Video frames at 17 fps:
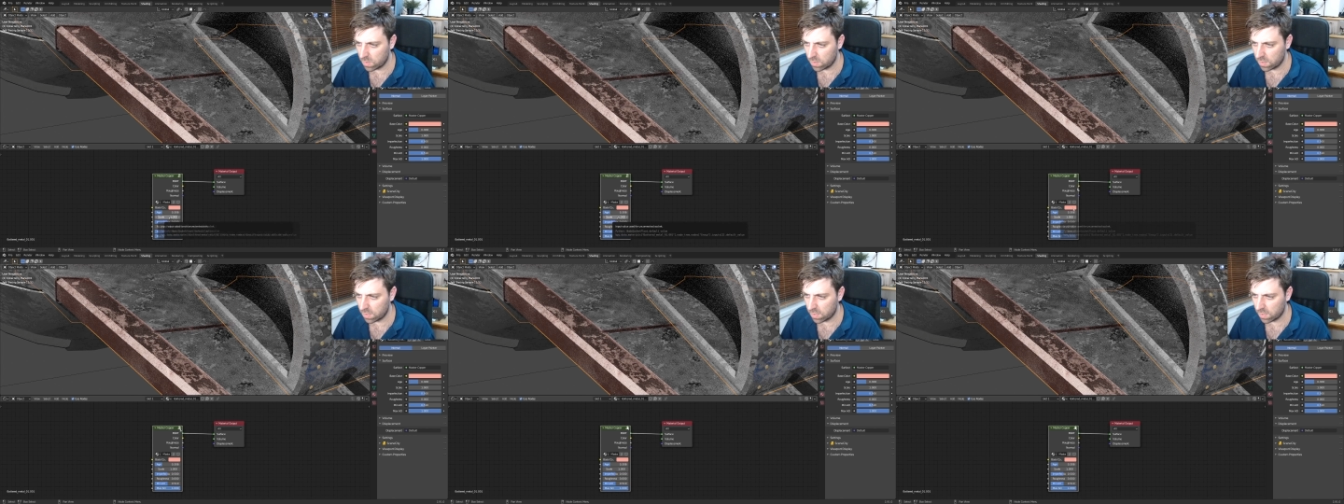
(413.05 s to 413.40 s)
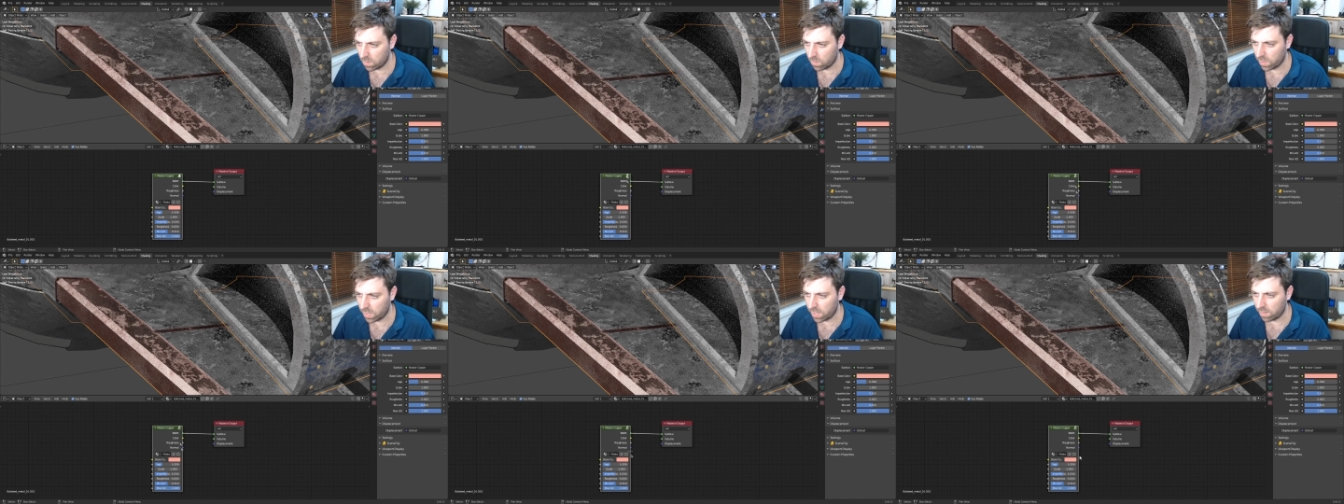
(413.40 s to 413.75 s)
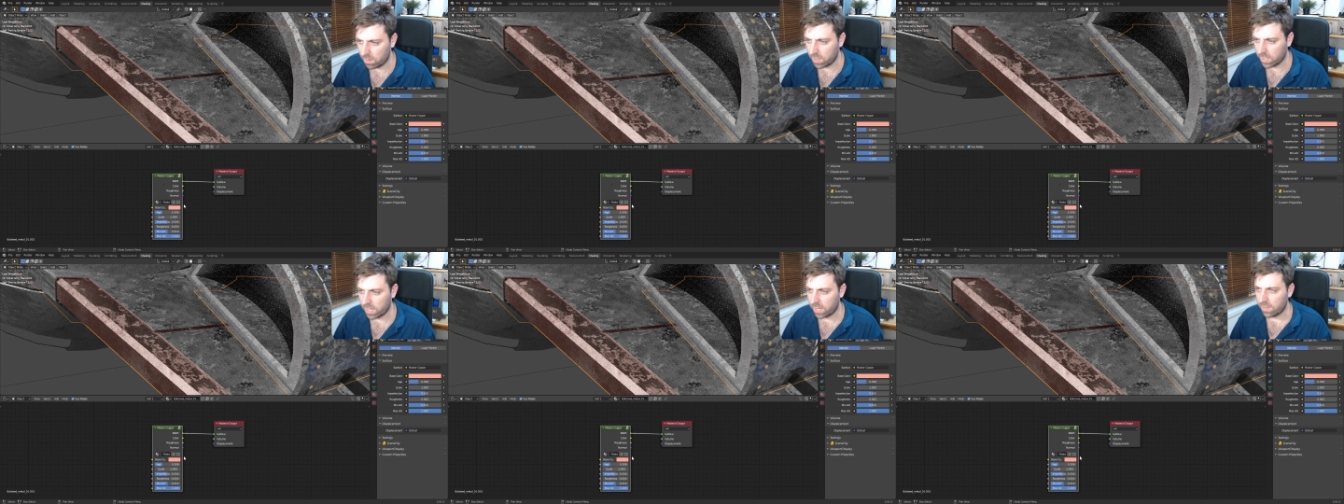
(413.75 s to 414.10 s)
Yeah, wow.
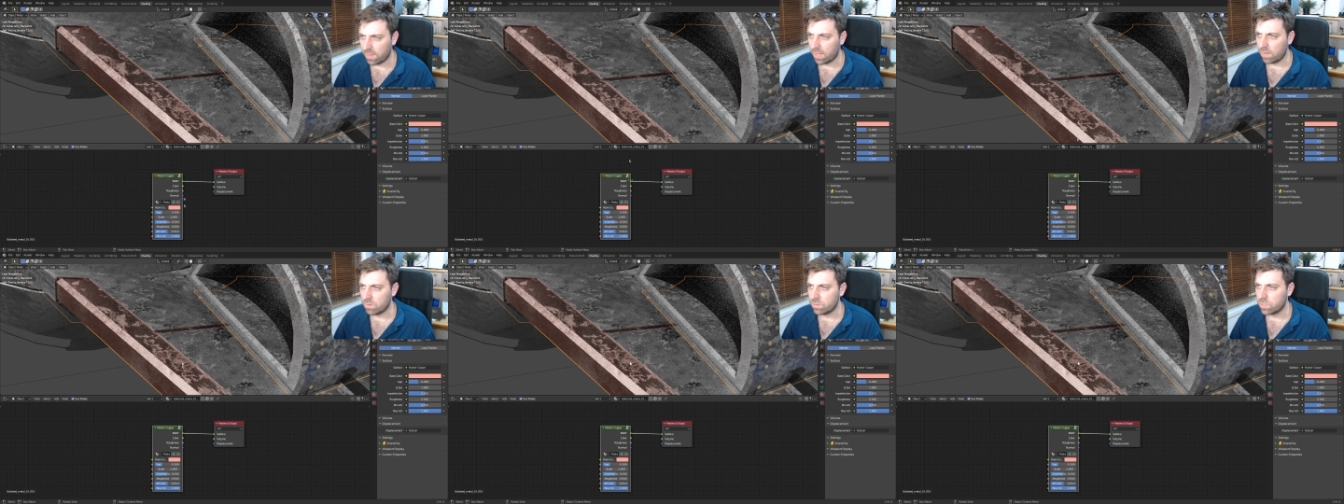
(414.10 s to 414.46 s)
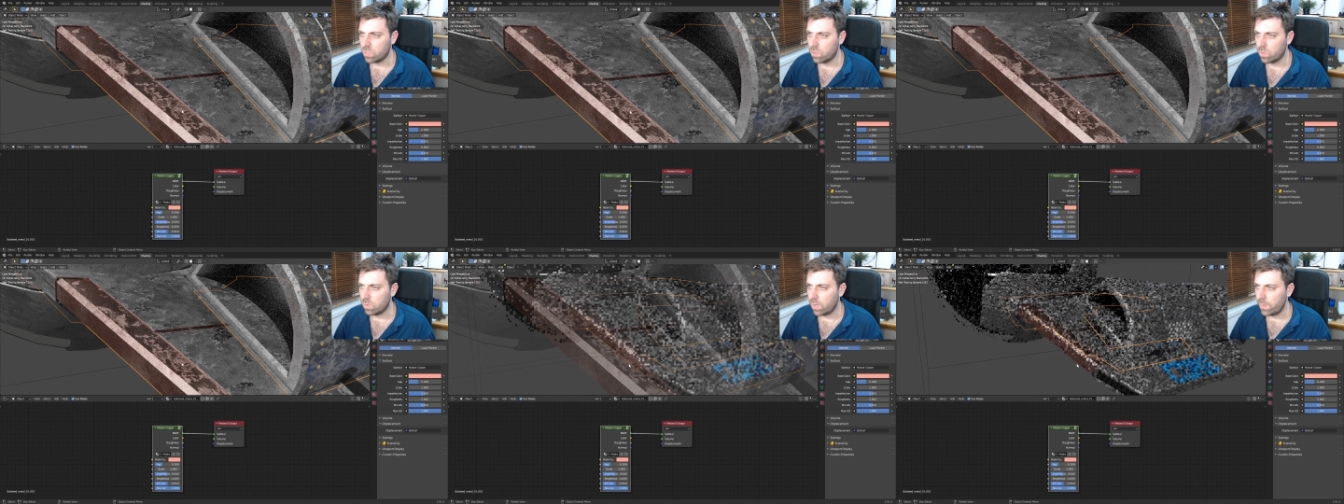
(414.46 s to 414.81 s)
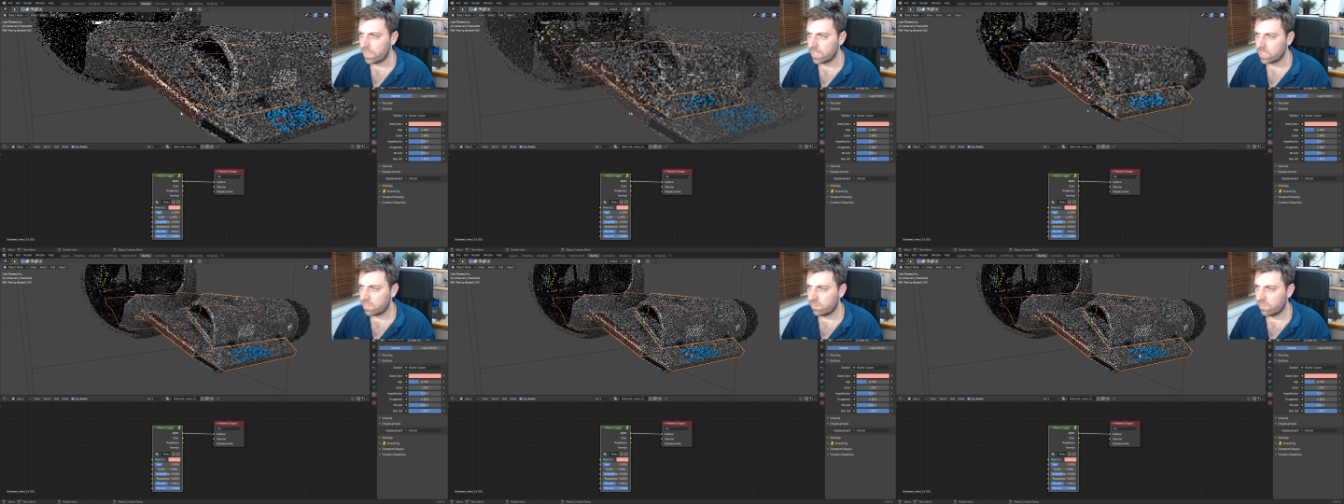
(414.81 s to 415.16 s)
Okay, that looks cool. I'm
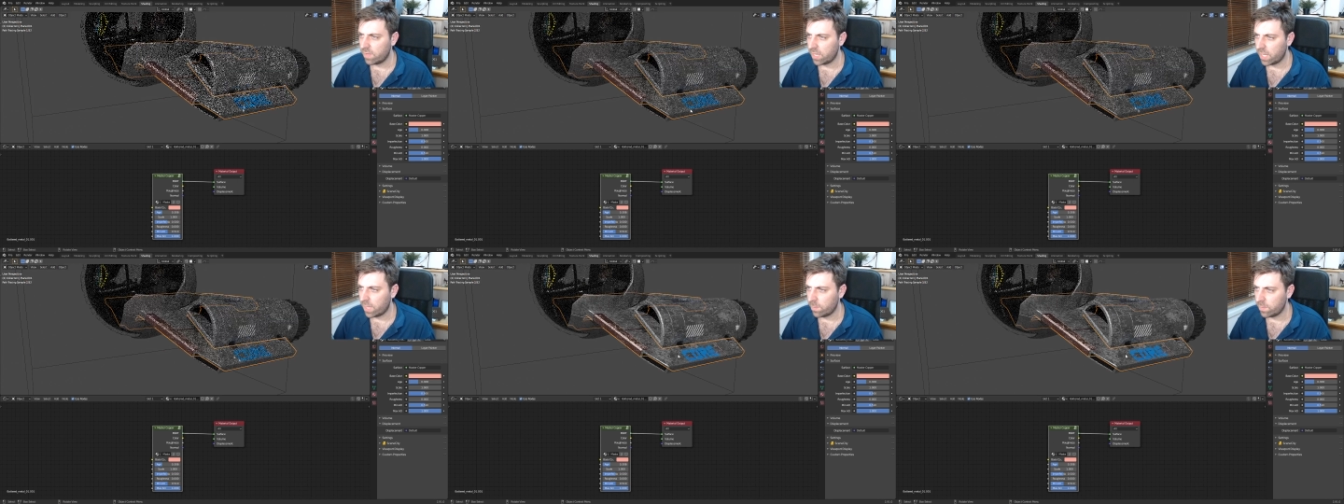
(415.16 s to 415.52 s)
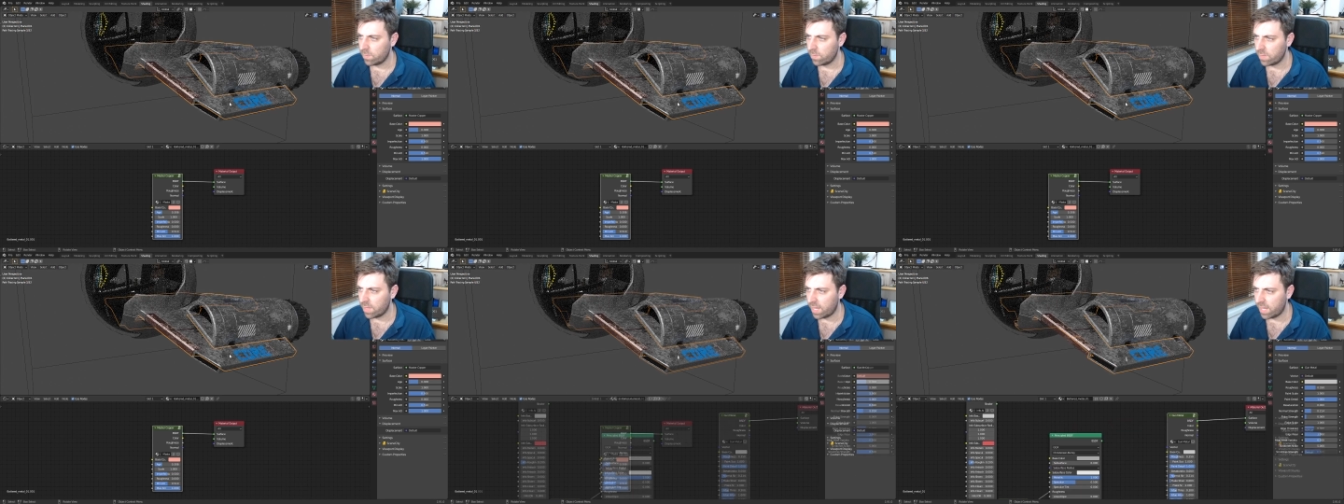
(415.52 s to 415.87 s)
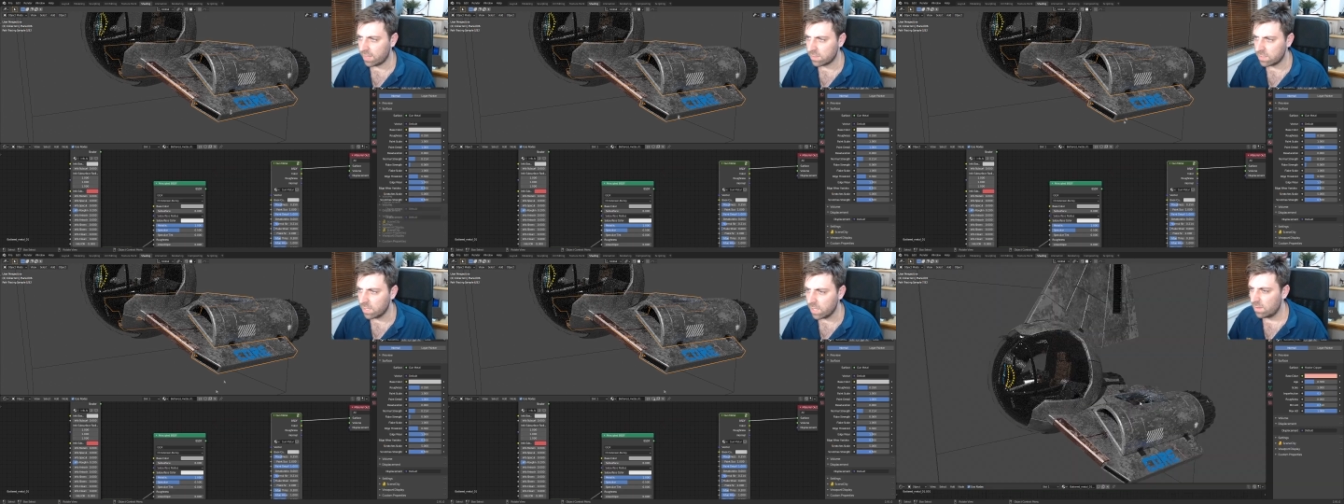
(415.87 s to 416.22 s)
actually fairly happy with
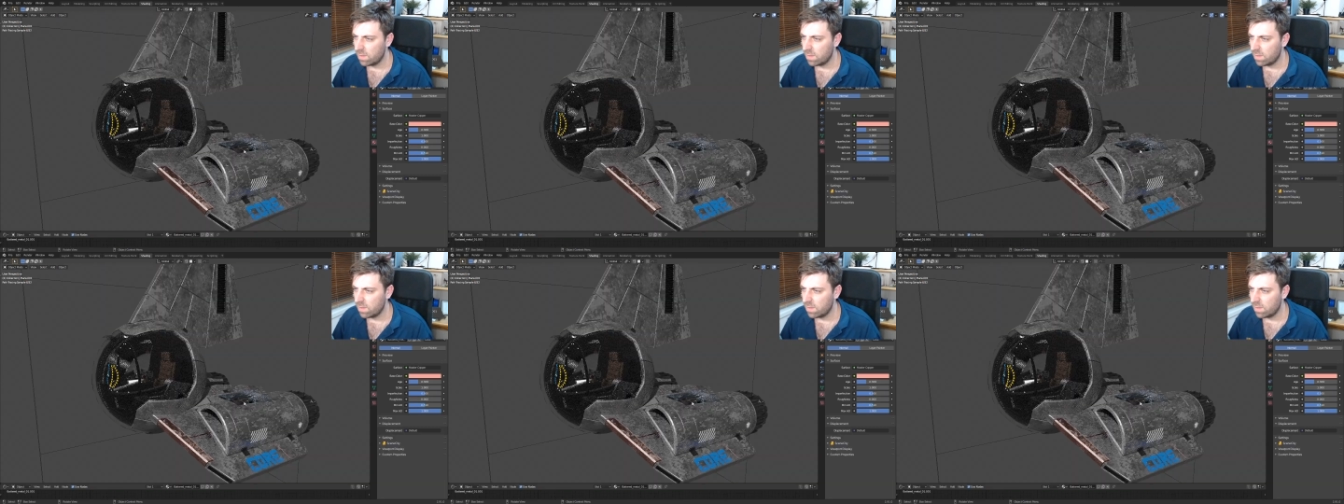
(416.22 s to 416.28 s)
that.